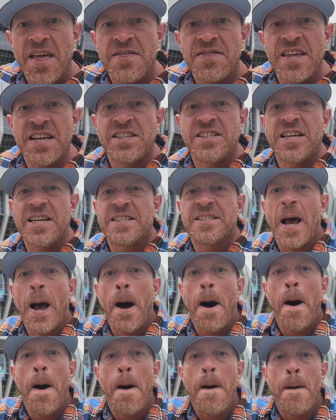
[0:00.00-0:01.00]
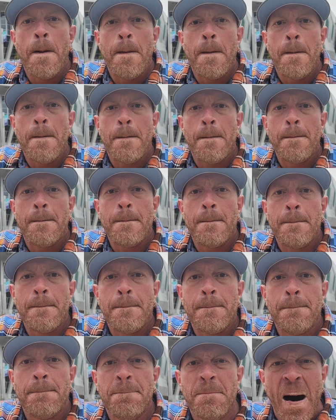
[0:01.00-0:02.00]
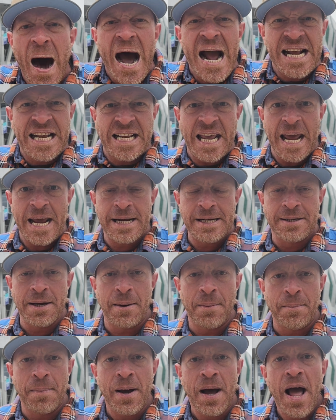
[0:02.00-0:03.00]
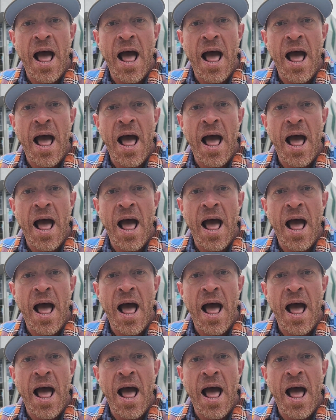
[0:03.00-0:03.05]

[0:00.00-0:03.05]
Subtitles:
is my kingdom.